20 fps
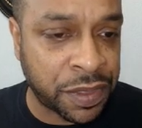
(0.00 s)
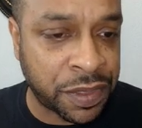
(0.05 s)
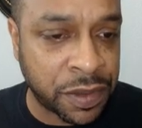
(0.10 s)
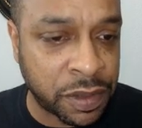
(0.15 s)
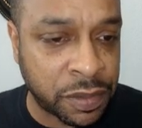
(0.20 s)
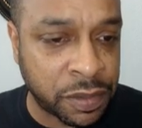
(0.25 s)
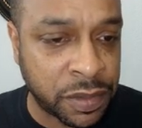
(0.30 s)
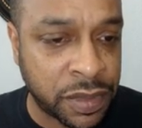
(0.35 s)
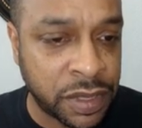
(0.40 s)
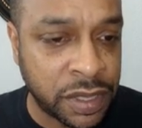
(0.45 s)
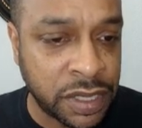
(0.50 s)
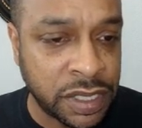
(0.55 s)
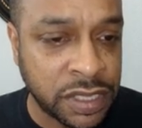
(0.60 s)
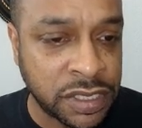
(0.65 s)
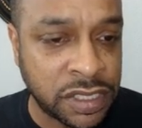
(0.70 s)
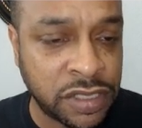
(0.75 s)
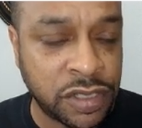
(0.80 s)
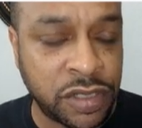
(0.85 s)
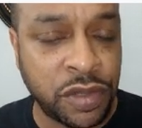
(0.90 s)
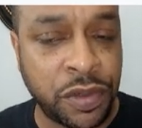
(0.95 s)
with them,
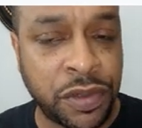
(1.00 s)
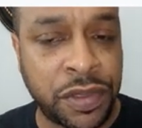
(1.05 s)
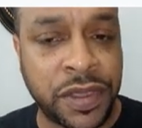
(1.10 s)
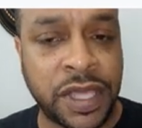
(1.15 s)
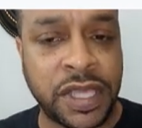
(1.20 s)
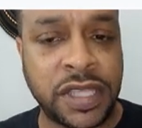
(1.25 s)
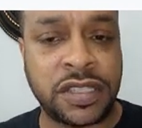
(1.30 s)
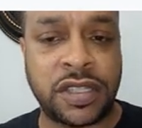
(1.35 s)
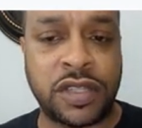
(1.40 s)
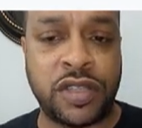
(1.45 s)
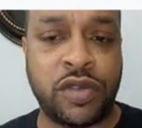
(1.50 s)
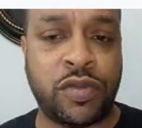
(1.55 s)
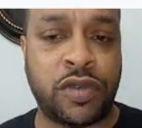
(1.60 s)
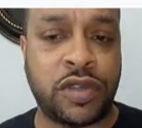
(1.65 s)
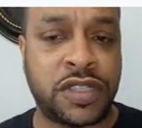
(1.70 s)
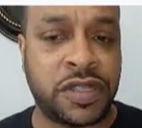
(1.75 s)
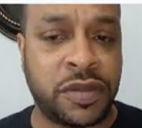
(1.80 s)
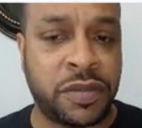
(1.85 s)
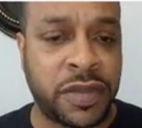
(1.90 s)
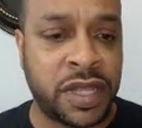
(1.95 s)
to do things, and you
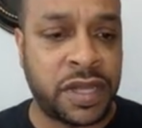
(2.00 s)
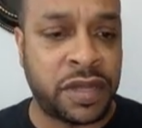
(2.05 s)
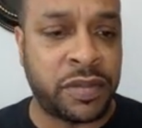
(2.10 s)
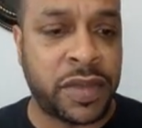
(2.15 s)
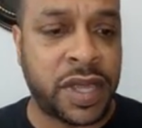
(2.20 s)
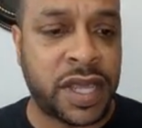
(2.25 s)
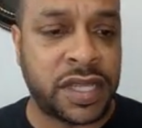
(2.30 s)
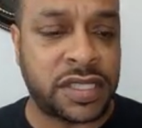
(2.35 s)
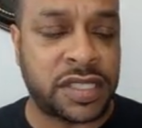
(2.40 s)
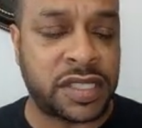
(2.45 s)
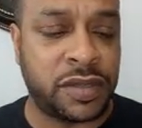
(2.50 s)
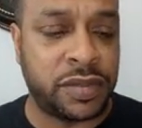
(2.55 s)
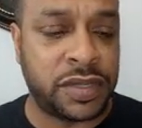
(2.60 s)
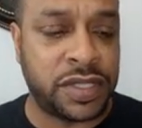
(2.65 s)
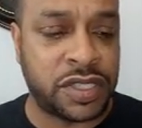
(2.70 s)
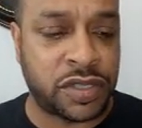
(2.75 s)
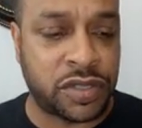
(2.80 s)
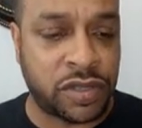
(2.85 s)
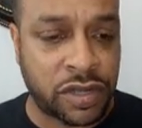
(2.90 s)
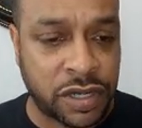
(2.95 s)
want your MetaMask to
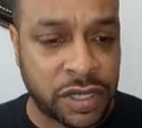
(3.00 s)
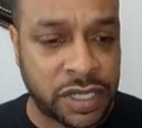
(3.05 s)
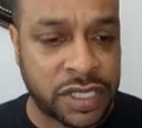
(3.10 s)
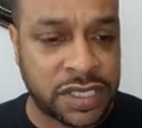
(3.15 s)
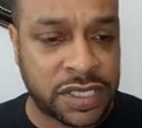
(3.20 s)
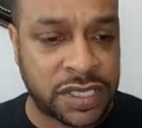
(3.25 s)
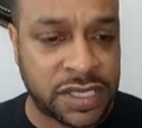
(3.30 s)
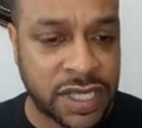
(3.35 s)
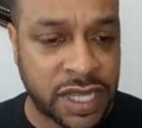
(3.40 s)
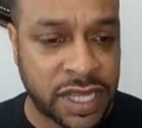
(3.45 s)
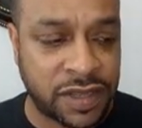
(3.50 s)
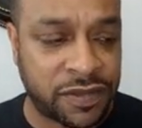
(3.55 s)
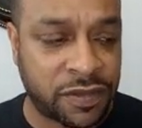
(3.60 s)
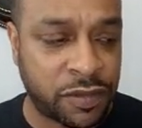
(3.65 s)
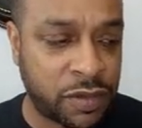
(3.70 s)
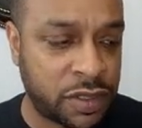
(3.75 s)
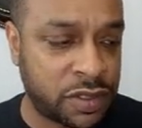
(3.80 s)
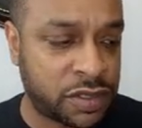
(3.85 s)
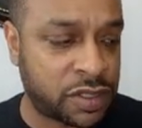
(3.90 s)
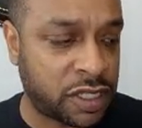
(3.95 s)
be strong and
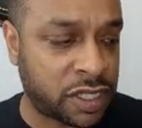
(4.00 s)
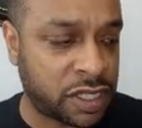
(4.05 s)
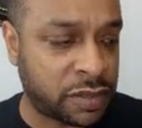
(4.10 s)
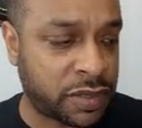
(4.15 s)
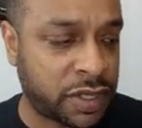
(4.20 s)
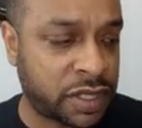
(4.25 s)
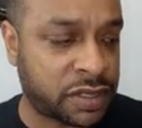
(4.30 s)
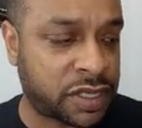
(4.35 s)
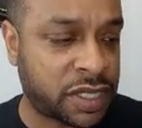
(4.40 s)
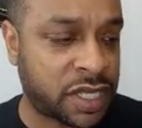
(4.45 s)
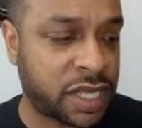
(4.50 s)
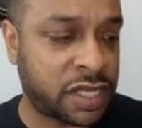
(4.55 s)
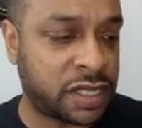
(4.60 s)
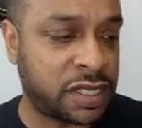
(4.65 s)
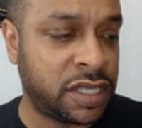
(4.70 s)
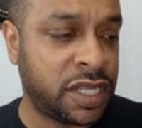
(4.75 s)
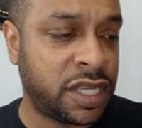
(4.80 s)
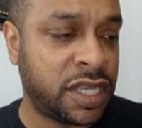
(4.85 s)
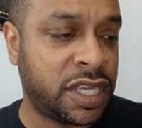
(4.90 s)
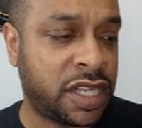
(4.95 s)
safe. We'll talk about
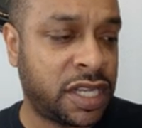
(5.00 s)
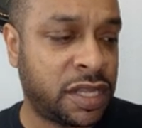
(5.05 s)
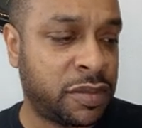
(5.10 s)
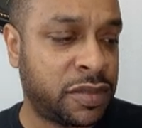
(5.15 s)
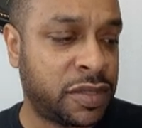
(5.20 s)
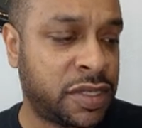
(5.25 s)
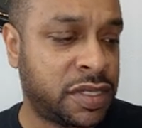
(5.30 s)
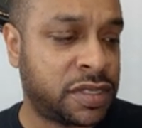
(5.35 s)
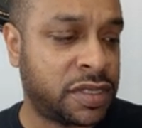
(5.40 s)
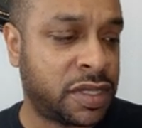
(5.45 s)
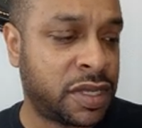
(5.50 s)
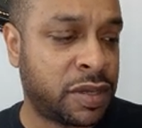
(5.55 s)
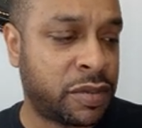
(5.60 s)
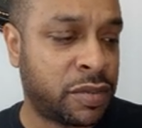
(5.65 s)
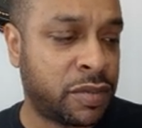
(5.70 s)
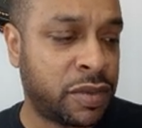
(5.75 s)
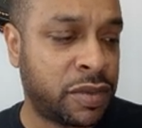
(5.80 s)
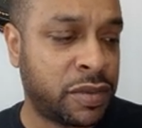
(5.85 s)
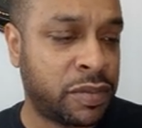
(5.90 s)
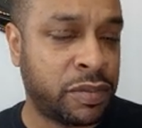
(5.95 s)
that, and I'm going
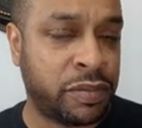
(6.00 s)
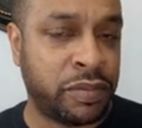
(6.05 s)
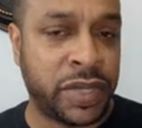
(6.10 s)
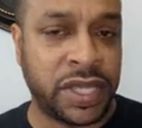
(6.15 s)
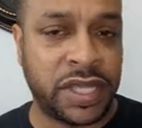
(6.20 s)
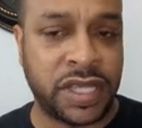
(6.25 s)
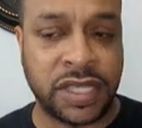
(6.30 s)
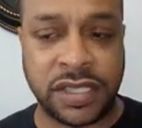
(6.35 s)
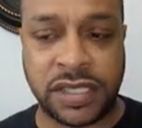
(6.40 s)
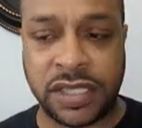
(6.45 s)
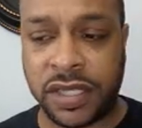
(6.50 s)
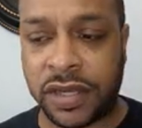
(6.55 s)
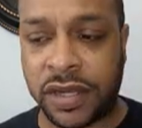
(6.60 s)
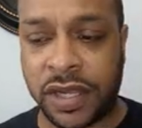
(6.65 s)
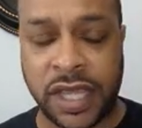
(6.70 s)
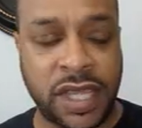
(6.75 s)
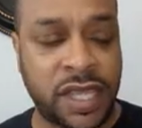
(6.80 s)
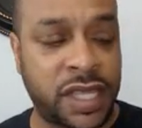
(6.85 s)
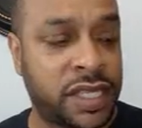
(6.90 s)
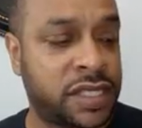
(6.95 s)
to beat it into
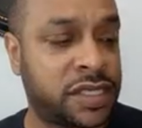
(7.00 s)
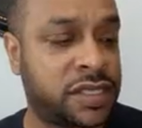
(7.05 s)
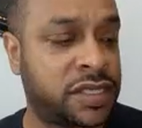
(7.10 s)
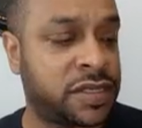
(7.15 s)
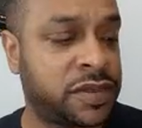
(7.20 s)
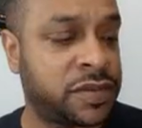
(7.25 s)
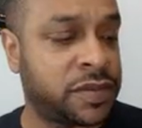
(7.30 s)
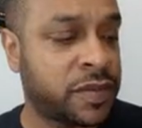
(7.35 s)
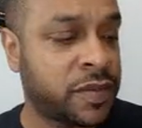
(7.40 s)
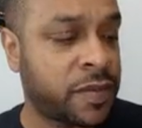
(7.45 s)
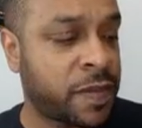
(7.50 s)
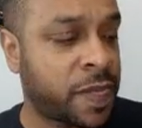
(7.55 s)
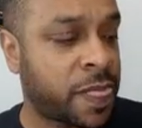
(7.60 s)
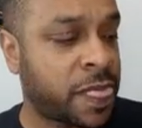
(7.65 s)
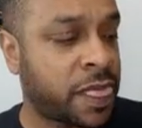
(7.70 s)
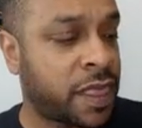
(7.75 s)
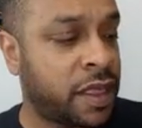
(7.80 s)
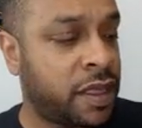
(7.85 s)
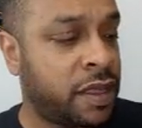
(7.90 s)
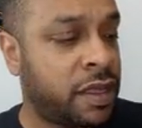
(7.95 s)
your heads.
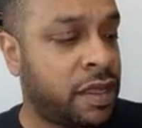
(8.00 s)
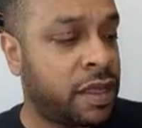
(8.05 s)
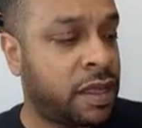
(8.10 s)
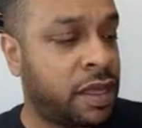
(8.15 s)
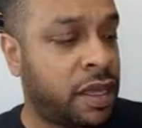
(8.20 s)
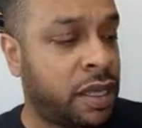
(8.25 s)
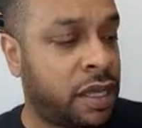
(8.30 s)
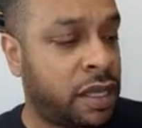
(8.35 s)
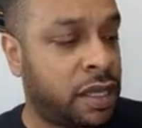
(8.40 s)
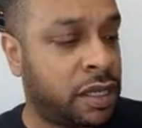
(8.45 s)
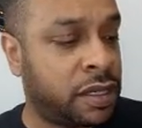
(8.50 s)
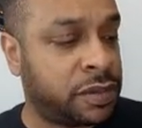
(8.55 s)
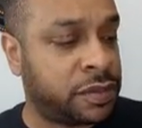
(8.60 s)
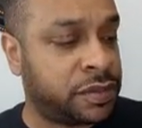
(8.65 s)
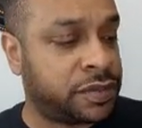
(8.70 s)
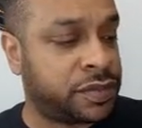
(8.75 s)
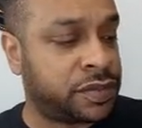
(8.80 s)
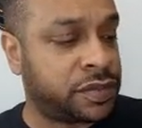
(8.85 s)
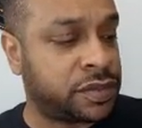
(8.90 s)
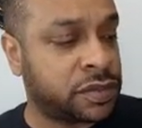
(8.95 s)

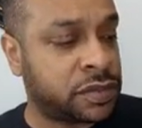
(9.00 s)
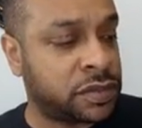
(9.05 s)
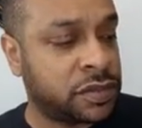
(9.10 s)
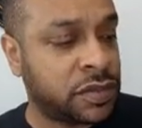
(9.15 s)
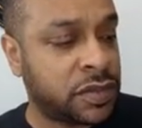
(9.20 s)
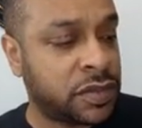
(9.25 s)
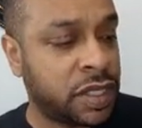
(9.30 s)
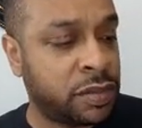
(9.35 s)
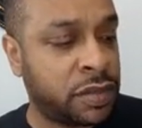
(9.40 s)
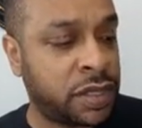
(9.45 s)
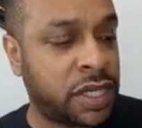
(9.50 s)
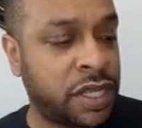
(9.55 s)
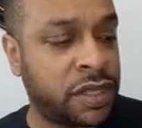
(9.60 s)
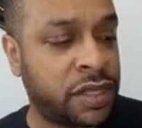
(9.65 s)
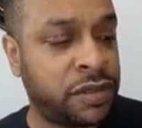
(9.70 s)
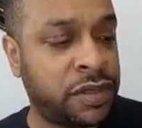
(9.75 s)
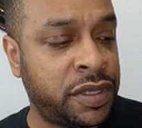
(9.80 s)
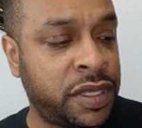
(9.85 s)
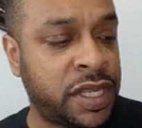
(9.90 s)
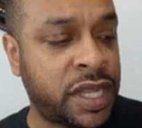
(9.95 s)
But
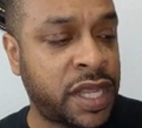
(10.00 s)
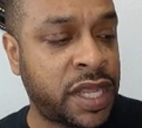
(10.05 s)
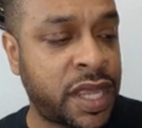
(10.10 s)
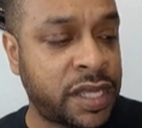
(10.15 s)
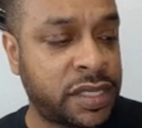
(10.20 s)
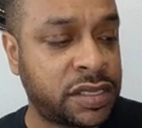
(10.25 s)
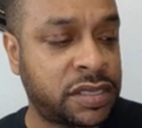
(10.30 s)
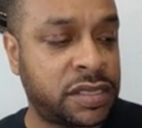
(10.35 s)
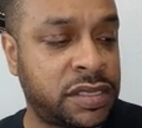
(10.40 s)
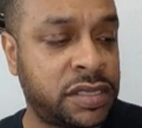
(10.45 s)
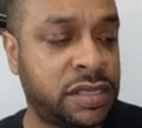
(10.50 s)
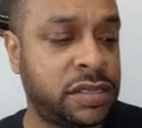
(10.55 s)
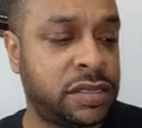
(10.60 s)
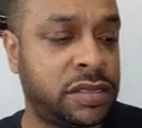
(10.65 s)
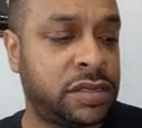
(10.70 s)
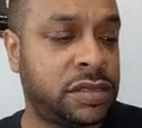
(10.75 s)
other than that,